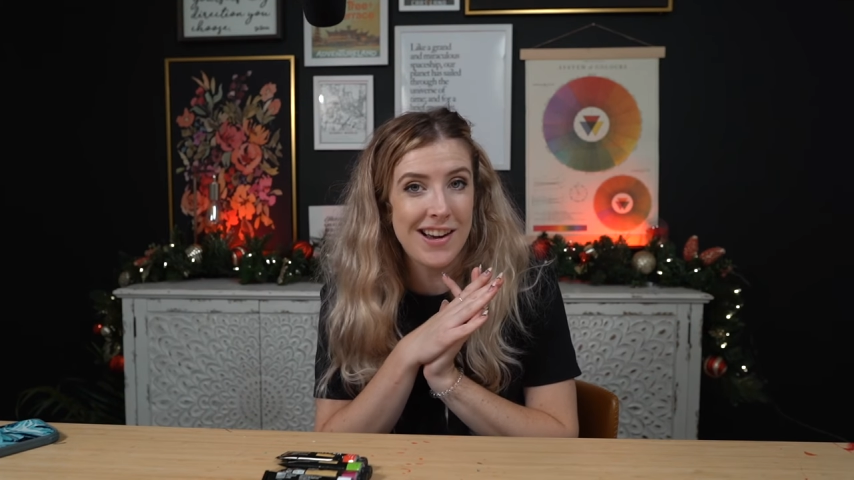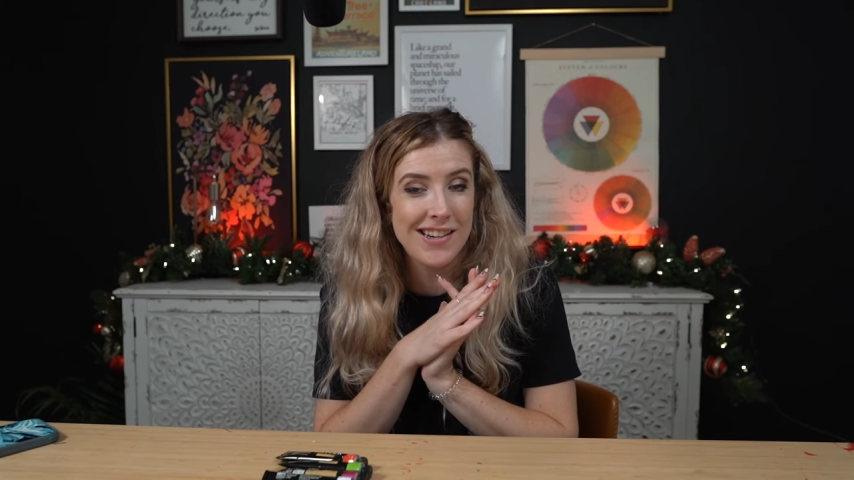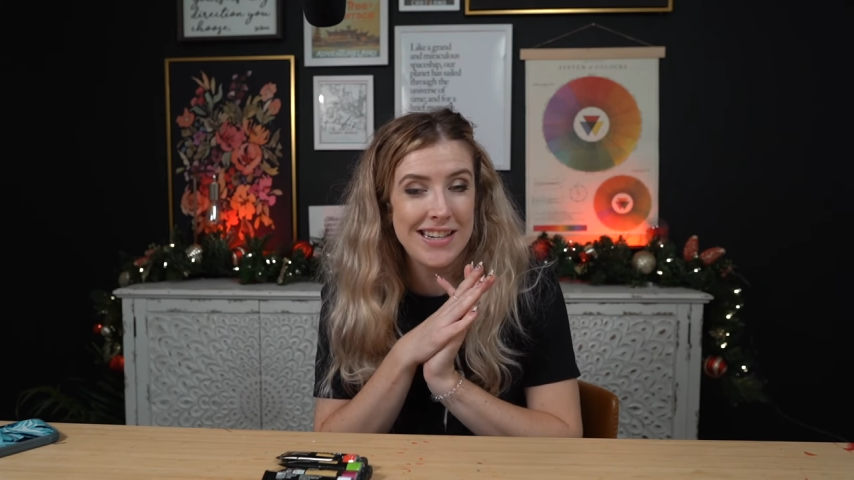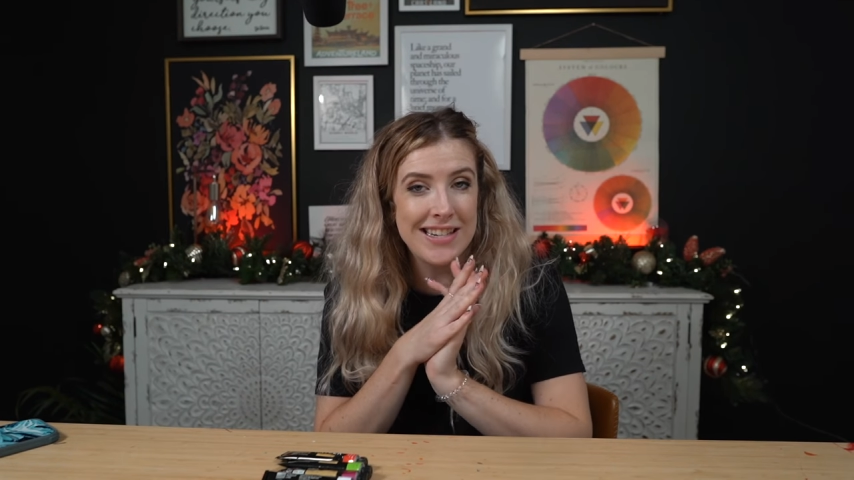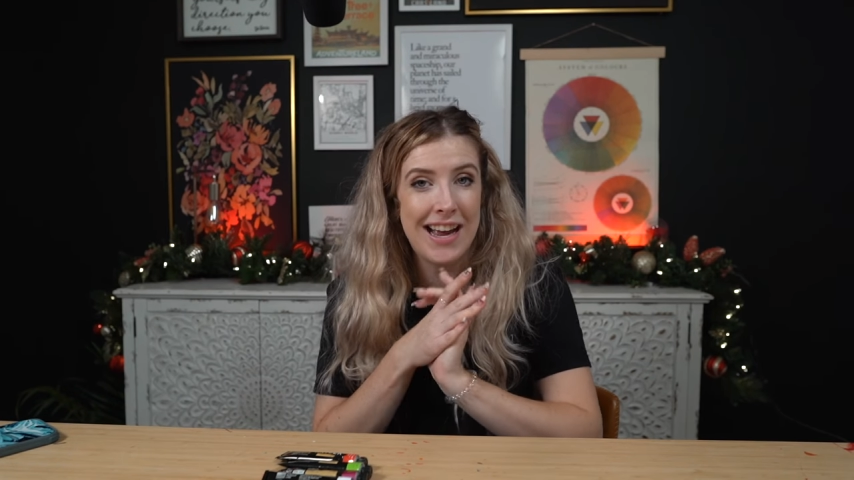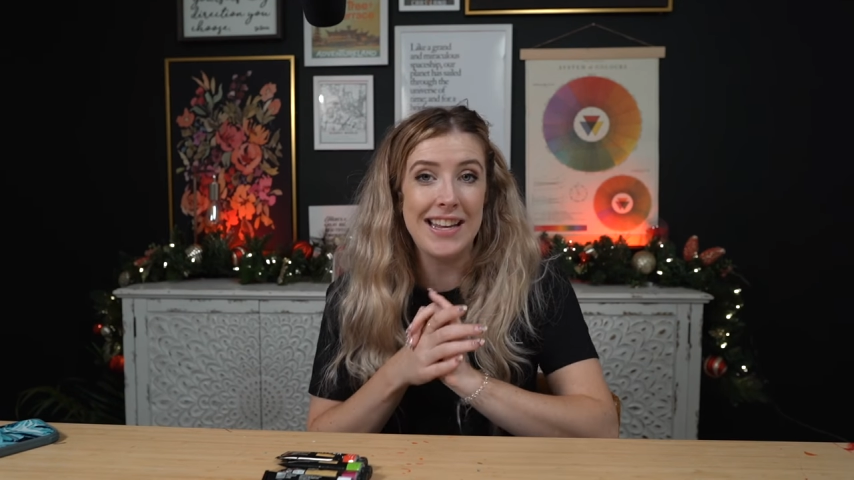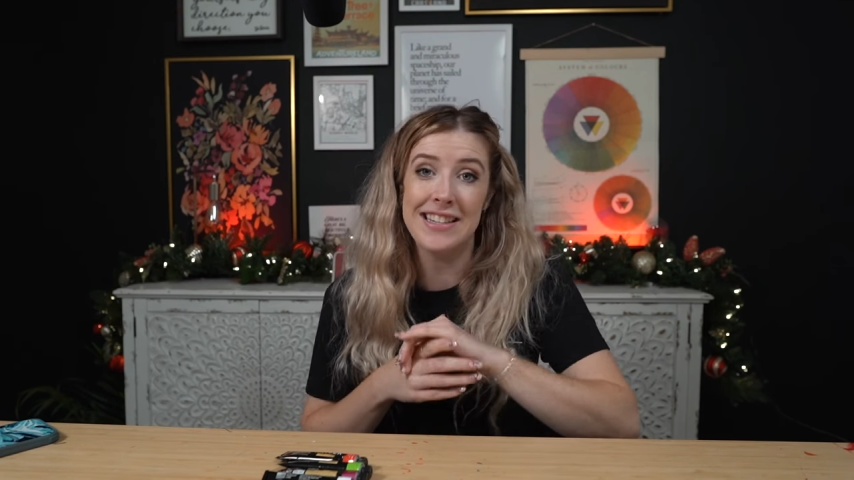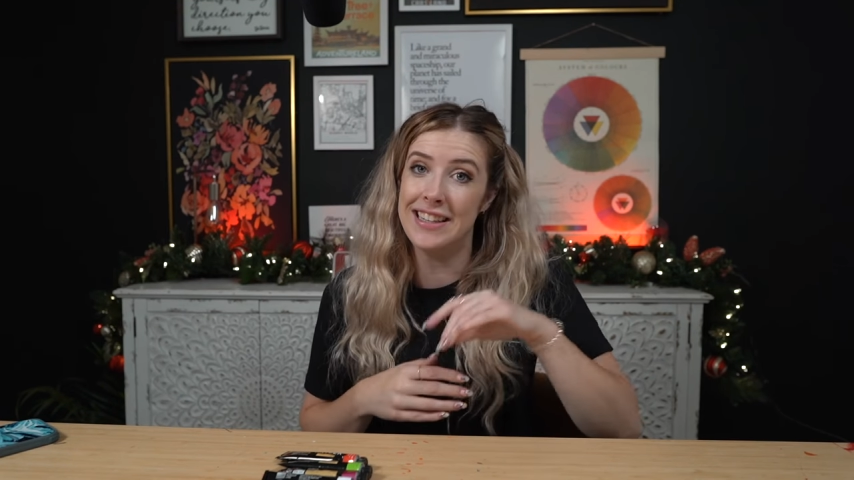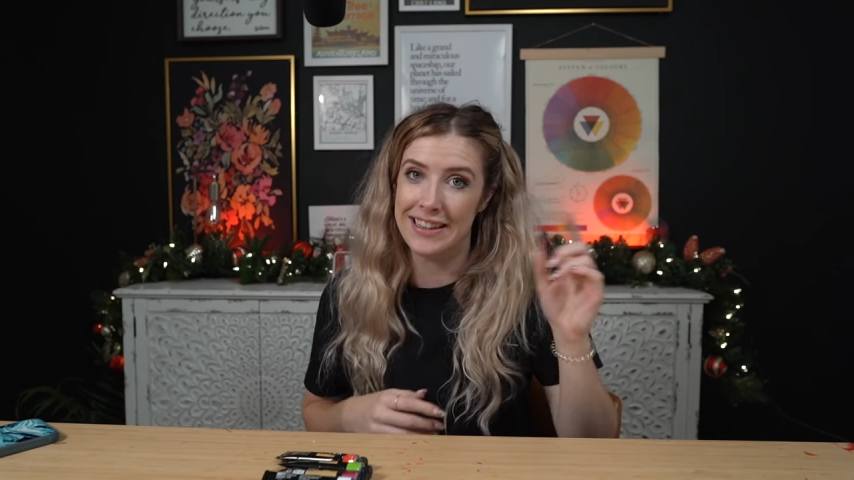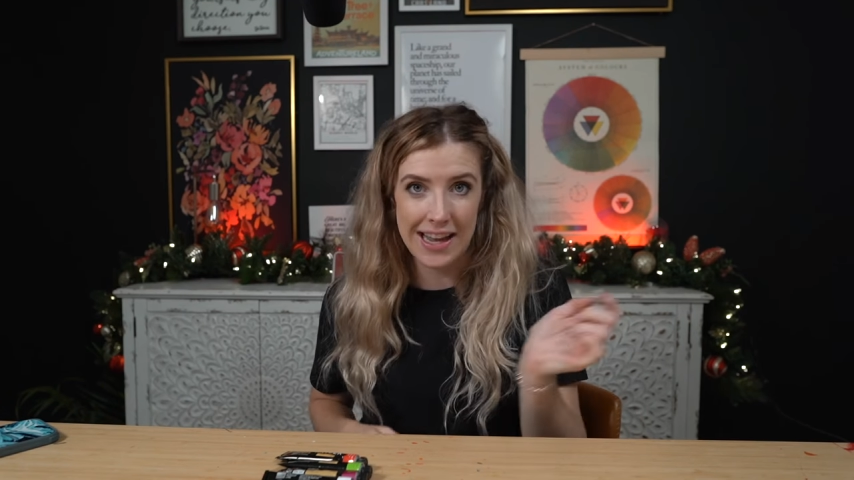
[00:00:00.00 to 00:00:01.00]
started
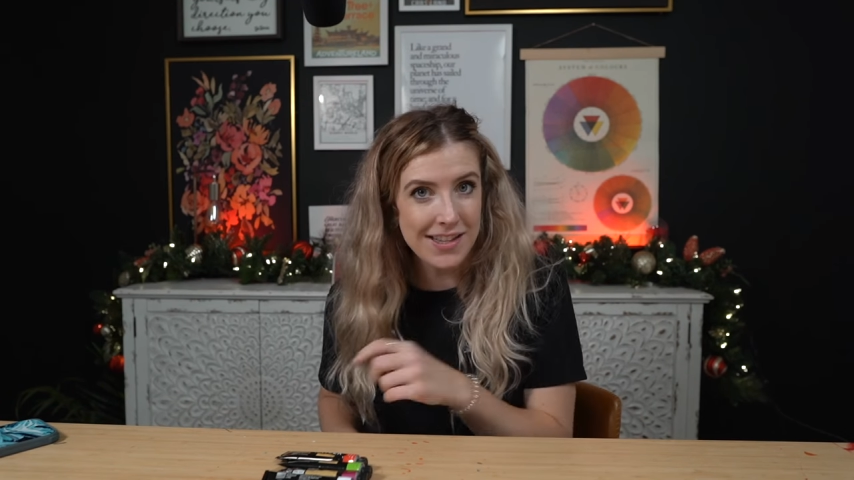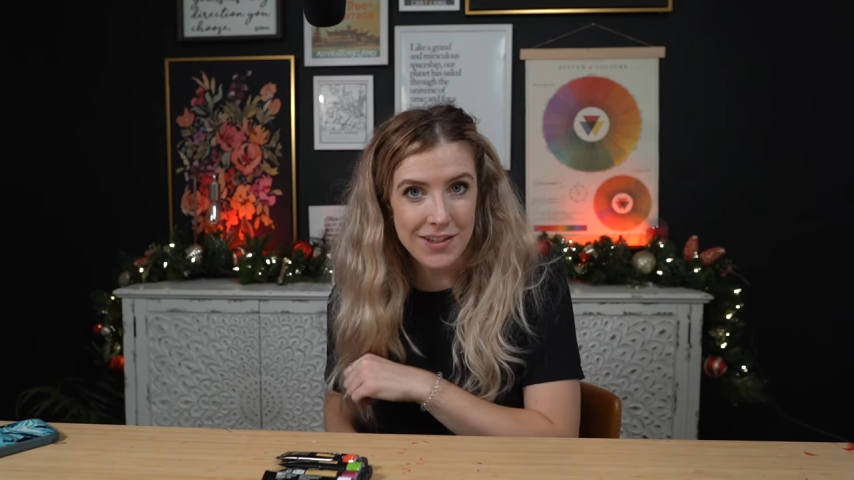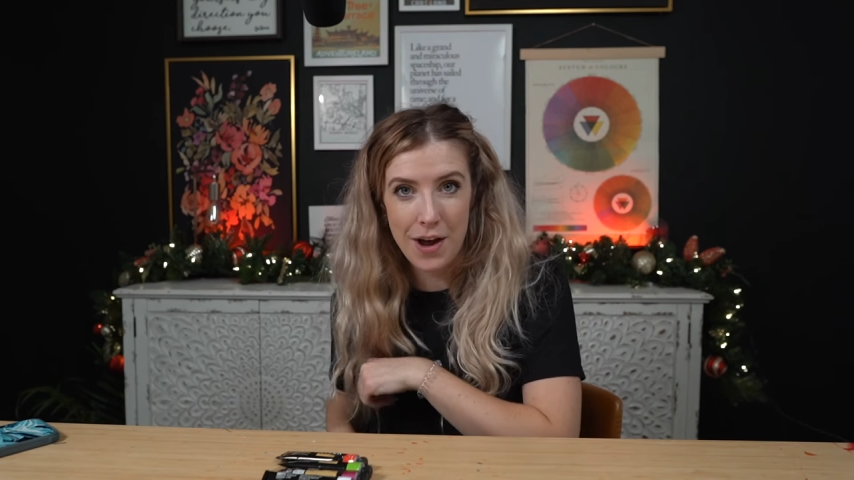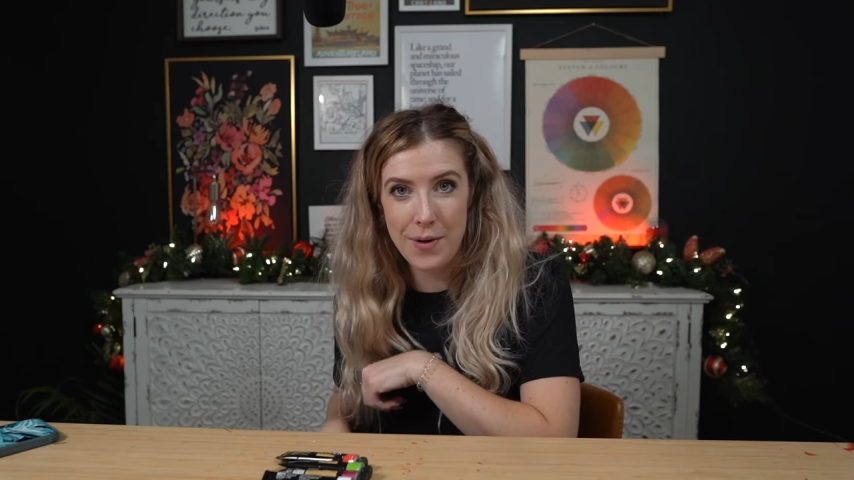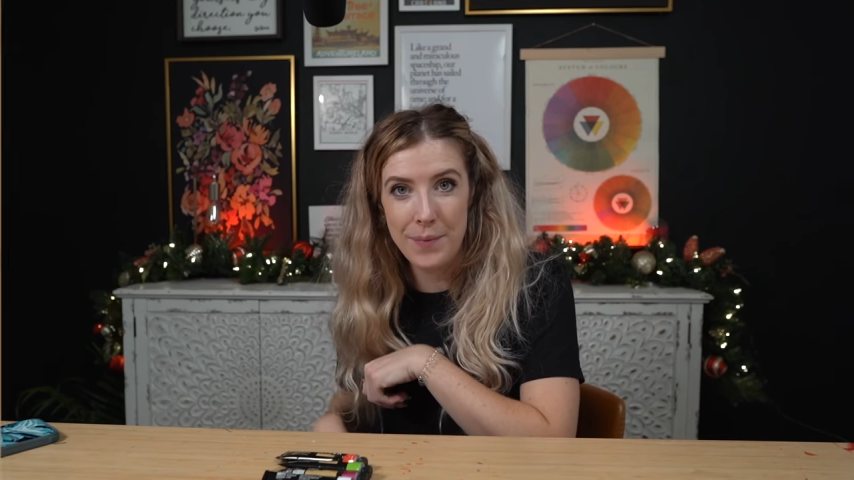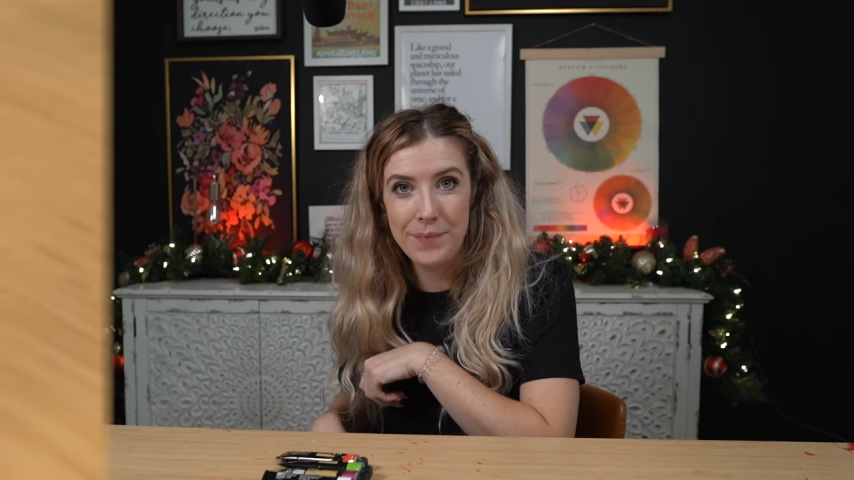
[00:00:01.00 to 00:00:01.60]
and let's go.